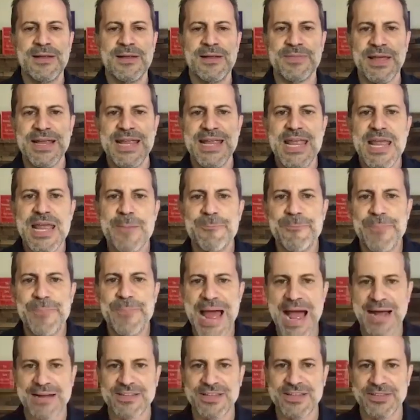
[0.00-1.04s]
the
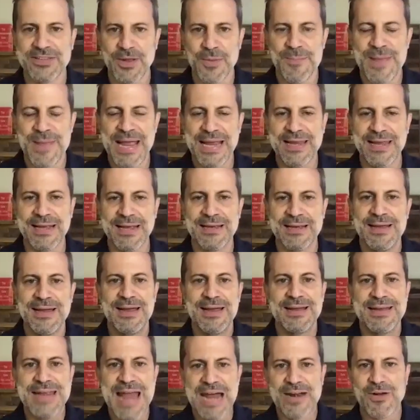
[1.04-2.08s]
impact that they're making,
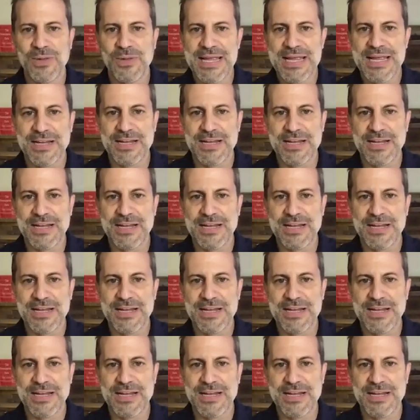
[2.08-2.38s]
not only